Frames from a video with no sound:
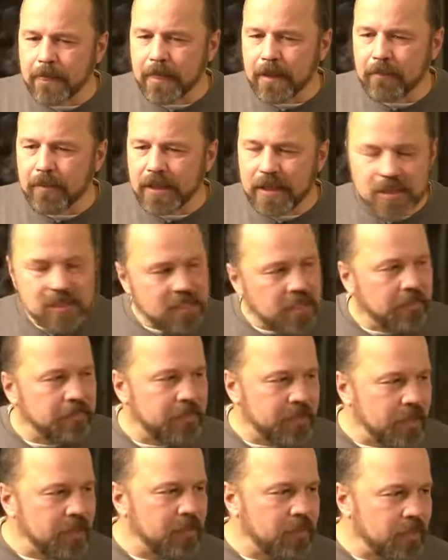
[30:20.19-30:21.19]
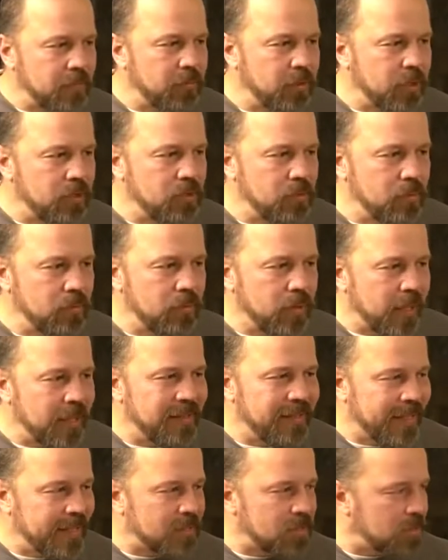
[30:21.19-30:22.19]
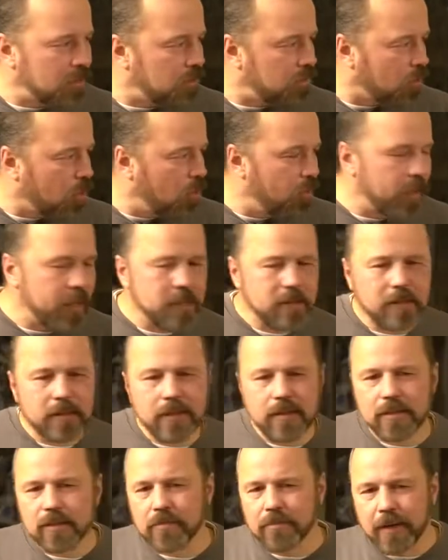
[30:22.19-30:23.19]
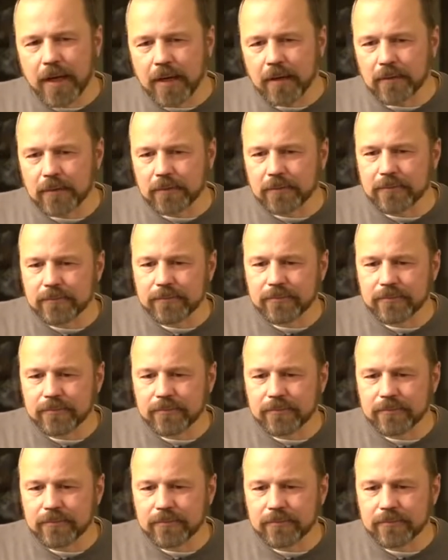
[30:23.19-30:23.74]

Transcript: But it's something that we do, and that's not always an easy battle.